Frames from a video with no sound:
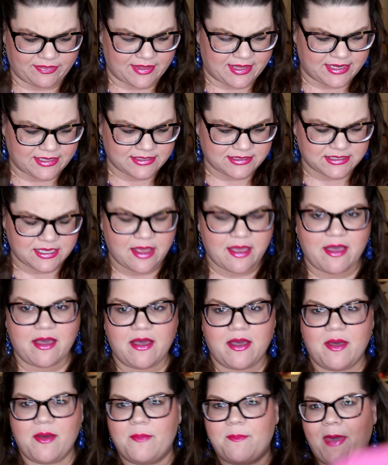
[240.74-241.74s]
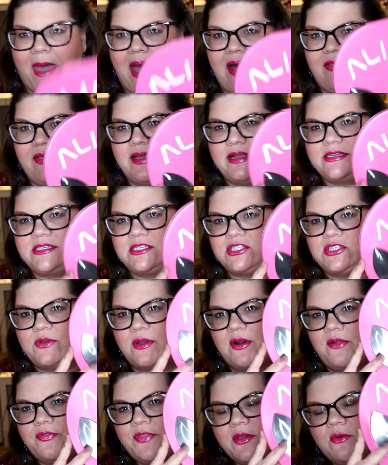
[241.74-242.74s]
this palette, so I
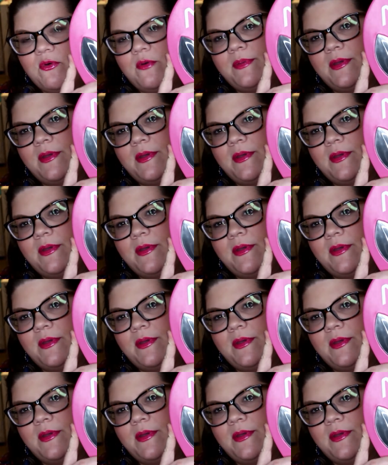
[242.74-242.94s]
don't think we'll